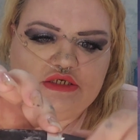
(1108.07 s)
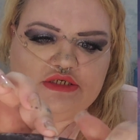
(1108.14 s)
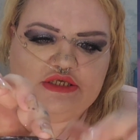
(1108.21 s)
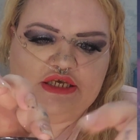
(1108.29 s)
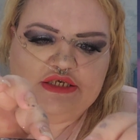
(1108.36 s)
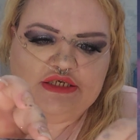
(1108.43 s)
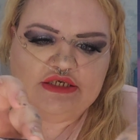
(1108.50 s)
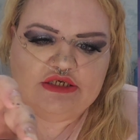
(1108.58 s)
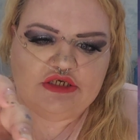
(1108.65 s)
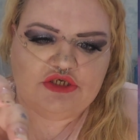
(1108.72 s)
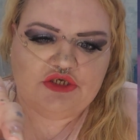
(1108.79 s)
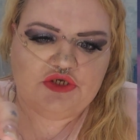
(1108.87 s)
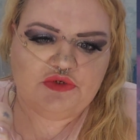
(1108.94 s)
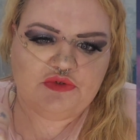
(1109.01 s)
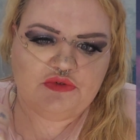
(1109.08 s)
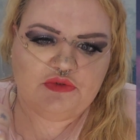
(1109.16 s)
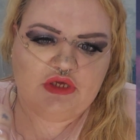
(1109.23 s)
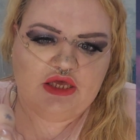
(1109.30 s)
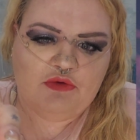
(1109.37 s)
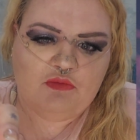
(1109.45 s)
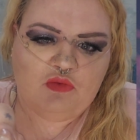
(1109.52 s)
because this is a
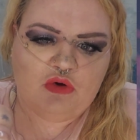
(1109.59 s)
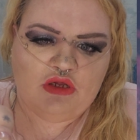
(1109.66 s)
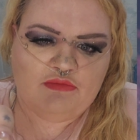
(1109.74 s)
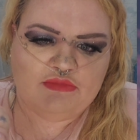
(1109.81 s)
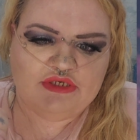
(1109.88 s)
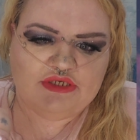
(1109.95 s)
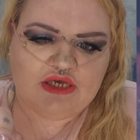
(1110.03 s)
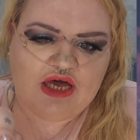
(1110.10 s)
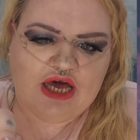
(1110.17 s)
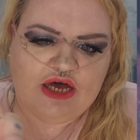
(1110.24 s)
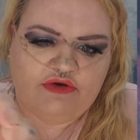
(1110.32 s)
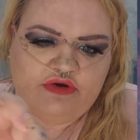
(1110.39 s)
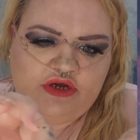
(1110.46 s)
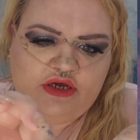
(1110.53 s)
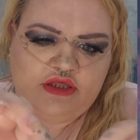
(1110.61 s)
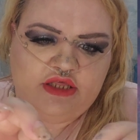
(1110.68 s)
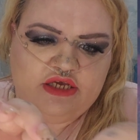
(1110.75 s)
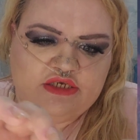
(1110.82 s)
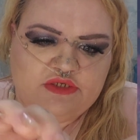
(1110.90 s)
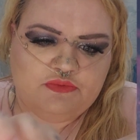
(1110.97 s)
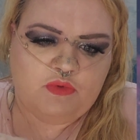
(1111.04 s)
2-in-1 mascara.
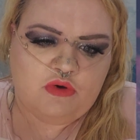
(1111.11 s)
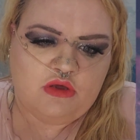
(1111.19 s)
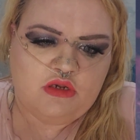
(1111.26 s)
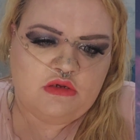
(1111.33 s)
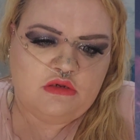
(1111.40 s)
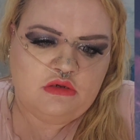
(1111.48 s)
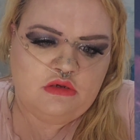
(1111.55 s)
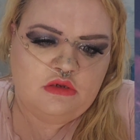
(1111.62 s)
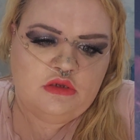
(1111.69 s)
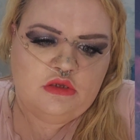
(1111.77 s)
There's one